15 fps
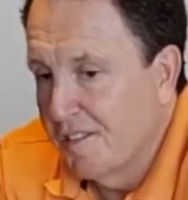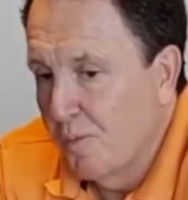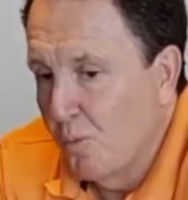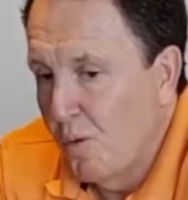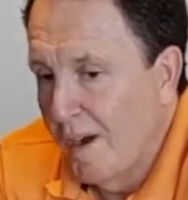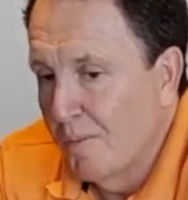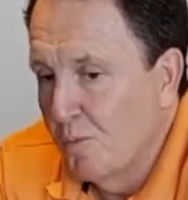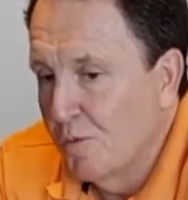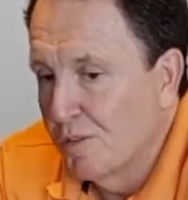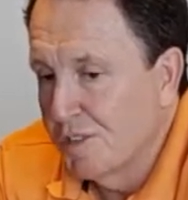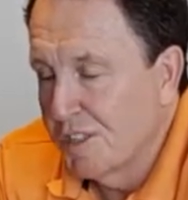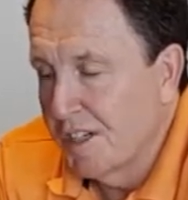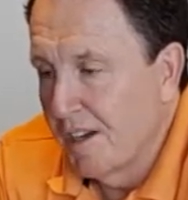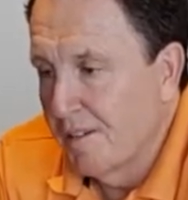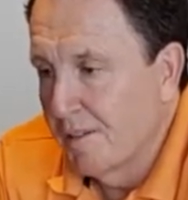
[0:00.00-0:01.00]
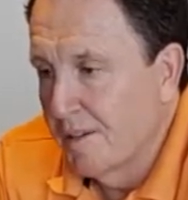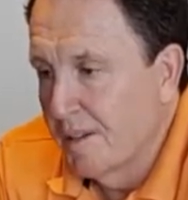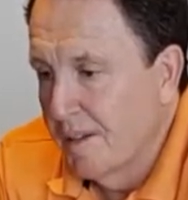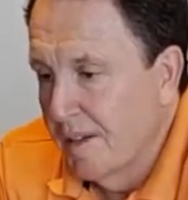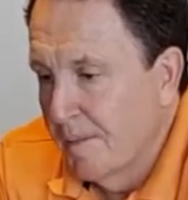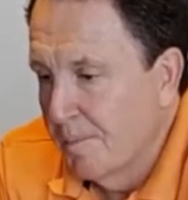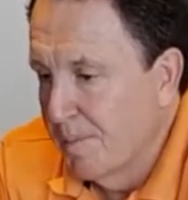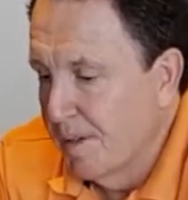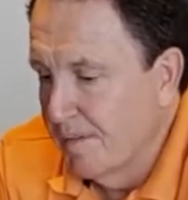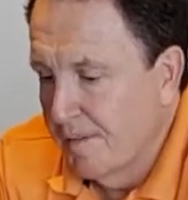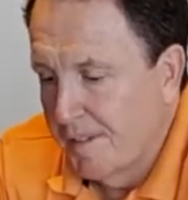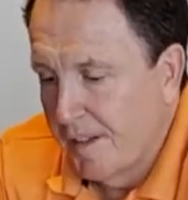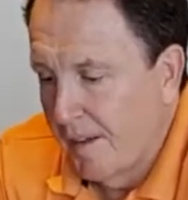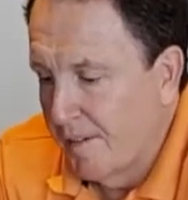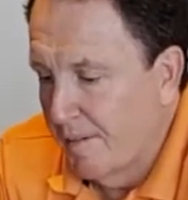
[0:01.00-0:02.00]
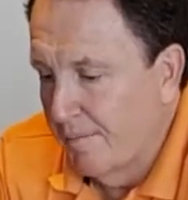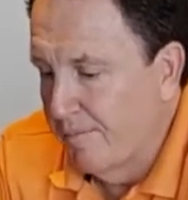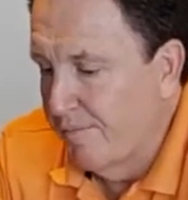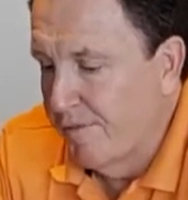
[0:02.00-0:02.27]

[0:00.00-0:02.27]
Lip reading: that one will show. So